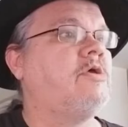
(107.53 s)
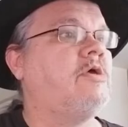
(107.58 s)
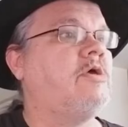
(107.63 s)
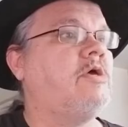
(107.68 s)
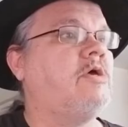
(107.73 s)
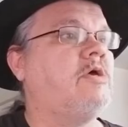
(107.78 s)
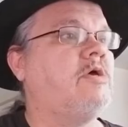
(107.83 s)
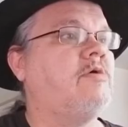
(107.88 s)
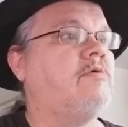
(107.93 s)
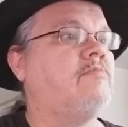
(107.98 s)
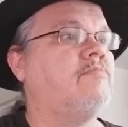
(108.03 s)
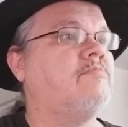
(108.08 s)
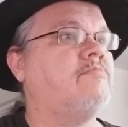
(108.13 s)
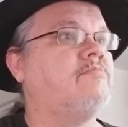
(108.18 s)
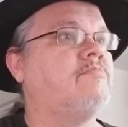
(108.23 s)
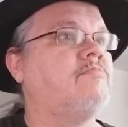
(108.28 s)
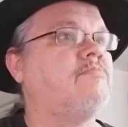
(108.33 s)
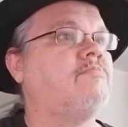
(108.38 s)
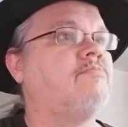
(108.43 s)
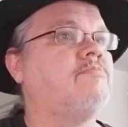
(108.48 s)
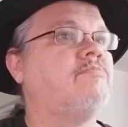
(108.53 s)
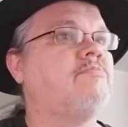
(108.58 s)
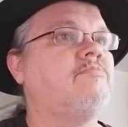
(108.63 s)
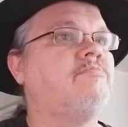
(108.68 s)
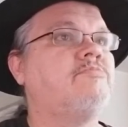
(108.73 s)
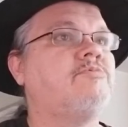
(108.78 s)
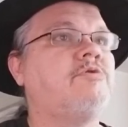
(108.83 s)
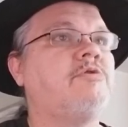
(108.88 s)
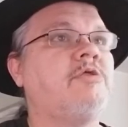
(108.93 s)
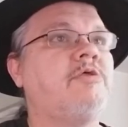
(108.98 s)

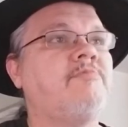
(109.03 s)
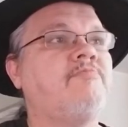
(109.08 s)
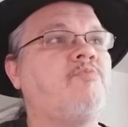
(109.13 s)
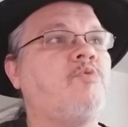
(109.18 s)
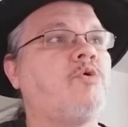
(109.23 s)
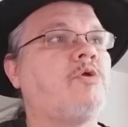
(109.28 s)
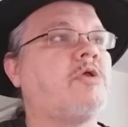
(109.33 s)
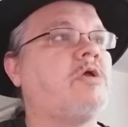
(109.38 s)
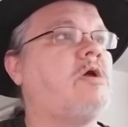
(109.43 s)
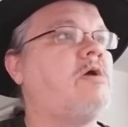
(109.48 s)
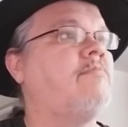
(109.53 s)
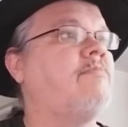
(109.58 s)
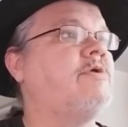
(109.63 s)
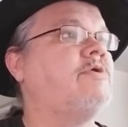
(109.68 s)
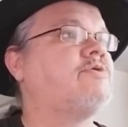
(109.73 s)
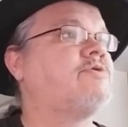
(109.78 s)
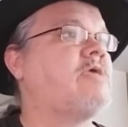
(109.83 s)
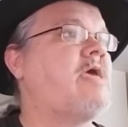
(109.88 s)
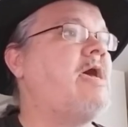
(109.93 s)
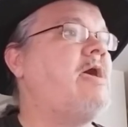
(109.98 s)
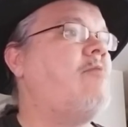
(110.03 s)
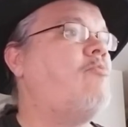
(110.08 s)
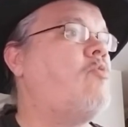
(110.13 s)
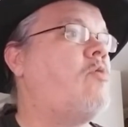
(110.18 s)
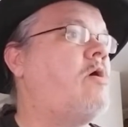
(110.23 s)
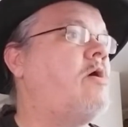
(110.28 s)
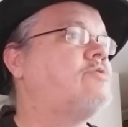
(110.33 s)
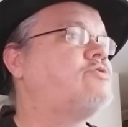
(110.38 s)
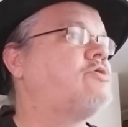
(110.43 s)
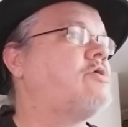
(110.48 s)
Leave more comments. I
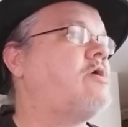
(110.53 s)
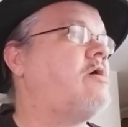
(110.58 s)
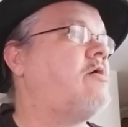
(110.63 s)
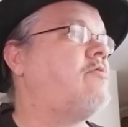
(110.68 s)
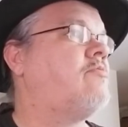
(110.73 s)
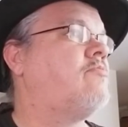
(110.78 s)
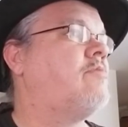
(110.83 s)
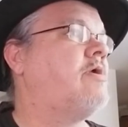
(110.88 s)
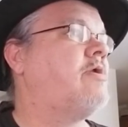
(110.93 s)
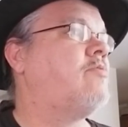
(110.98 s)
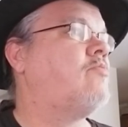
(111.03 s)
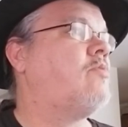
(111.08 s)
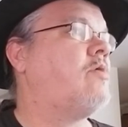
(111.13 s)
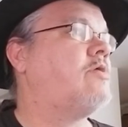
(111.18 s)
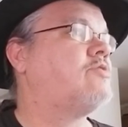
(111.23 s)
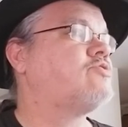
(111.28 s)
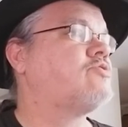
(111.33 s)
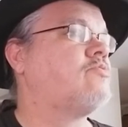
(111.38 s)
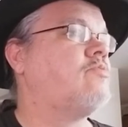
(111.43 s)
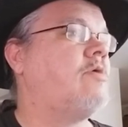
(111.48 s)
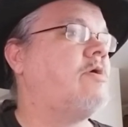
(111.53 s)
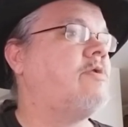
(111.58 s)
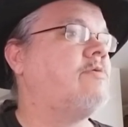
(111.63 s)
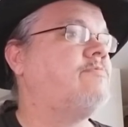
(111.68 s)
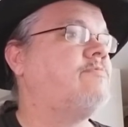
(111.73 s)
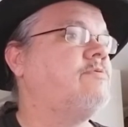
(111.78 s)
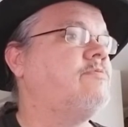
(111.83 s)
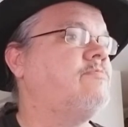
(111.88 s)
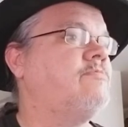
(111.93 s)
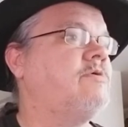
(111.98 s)
already watch quite a
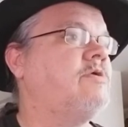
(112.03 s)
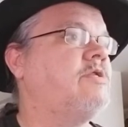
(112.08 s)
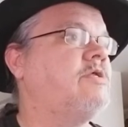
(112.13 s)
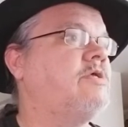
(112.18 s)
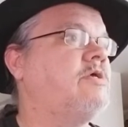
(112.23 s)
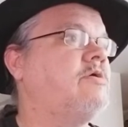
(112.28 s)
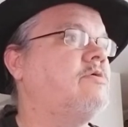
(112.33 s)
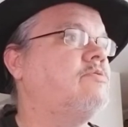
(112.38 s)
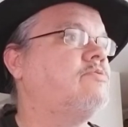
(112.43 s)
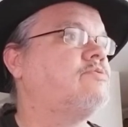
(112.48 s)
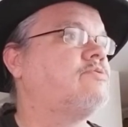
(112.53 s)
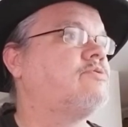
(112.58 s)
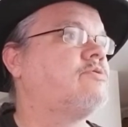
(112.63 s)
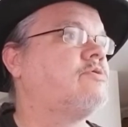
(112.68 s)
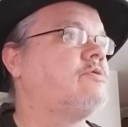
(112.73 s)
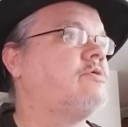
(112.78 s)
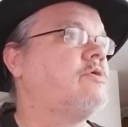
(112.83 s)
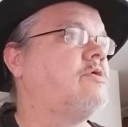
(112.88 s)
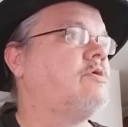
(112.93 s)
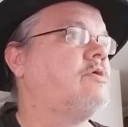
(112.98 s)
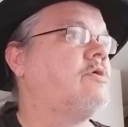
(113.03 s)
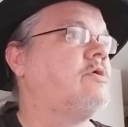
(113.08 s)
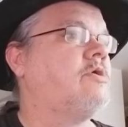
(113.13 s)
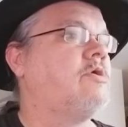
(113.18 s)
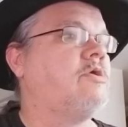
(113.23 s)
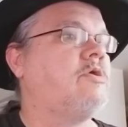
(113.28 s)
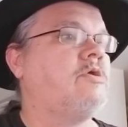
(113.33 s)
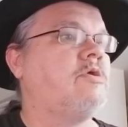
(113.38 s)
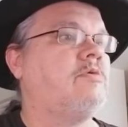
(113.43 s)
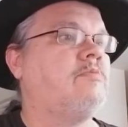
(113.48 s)
few videos,
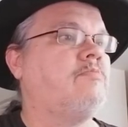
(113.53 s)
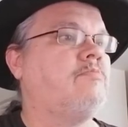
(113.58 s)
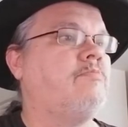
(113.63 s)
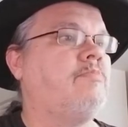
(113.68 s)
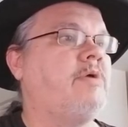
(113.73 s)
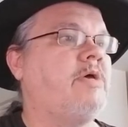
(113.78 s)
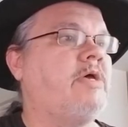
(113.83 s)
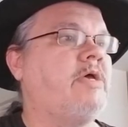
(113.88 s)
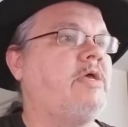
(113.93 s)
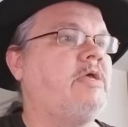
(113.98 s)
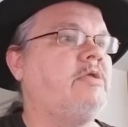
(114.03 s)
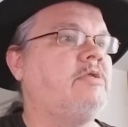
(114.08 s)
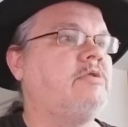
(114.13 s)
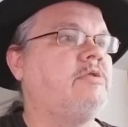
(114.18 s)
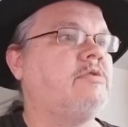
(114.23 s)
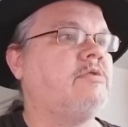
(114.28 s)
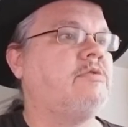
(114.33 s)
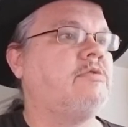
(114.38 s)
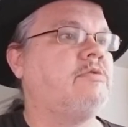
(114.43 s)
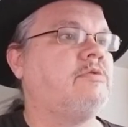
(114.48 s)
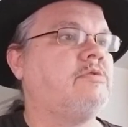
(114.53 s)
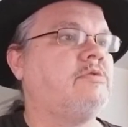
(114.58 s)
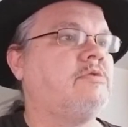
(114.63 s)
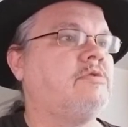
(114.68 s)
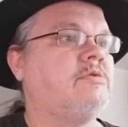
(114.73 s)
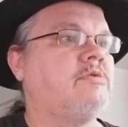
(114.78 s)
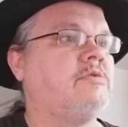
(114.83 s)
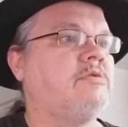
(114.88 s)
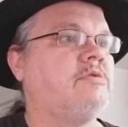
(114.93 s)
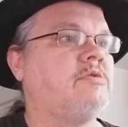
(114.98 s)
but
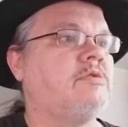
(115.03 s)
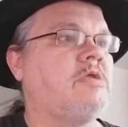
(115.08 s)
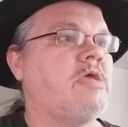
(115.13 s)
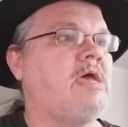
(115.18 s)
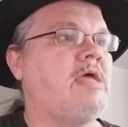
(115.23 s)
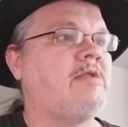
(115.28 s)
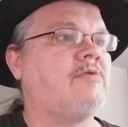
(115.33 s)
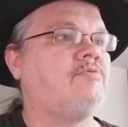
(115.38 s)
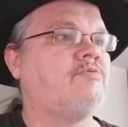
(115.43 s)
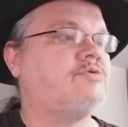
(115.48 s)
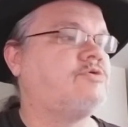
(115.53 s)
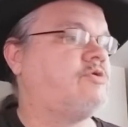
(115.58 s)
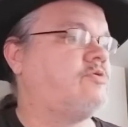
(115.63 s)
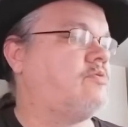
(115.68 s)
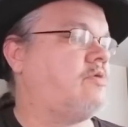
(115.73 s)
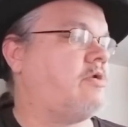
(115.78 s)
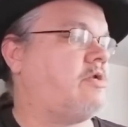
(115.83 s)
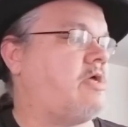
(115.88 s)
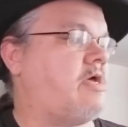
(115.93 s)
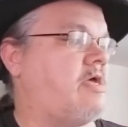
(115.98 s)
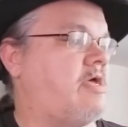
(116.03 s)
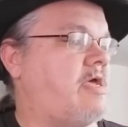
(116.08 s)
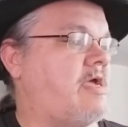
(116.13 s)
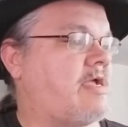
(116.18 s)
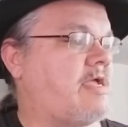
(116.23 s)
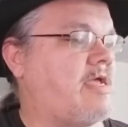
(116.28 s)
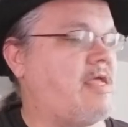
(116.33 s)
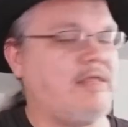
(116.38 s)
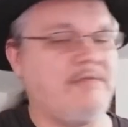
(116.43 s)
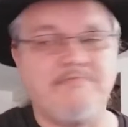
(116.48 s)
I don't do a lot. I
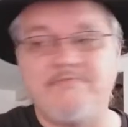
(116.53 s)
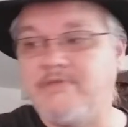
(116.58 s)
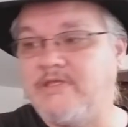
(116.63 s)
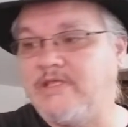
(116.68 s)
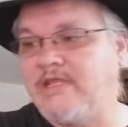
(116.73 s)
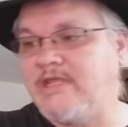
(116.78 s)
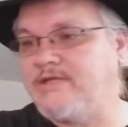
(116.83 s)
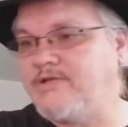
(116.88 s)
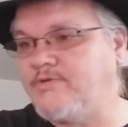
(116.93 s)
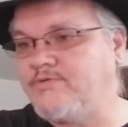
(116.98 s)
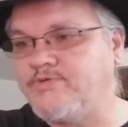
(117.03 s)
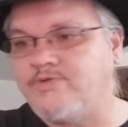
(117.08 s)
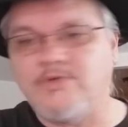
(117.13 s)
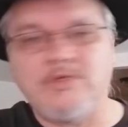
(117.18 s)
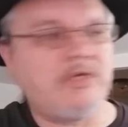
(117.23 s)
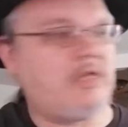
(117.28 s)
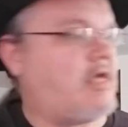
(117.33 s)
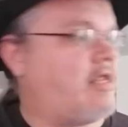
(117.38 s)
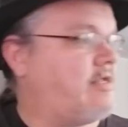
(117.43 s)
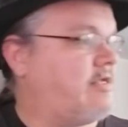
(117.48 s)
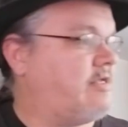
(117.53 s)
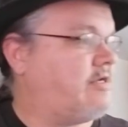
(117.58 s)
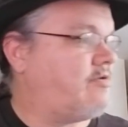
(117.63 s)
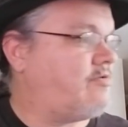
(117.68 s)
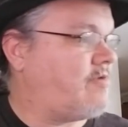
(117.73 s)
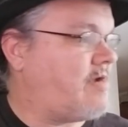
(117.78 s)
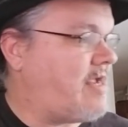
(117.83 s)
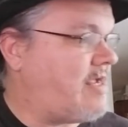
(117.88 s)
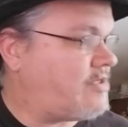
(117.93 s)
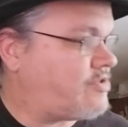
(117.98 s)
gotta admit, I don't do a lot of
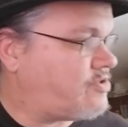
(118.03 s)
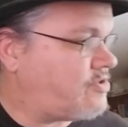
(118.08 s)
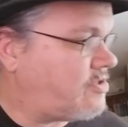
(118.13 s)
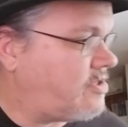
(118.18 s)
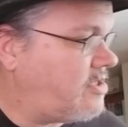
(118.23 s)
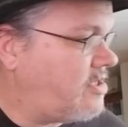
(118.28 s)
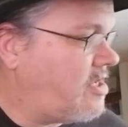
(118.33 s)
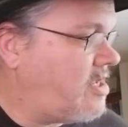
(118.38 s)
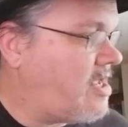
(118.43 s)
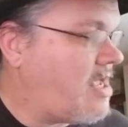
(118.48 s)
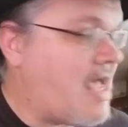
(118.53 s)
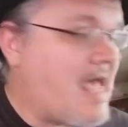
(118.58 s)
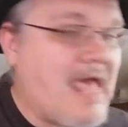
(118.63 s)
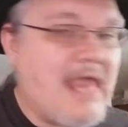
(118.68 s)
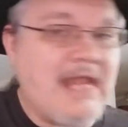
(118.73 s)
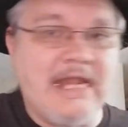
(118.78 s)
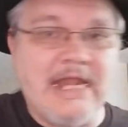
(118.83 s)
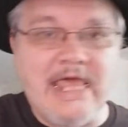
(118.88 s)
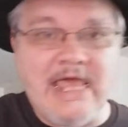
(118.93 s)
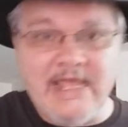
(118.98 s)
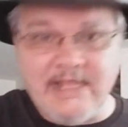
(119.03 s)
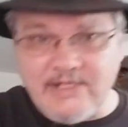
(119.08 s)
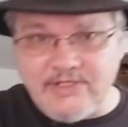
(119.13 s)
interaction. I like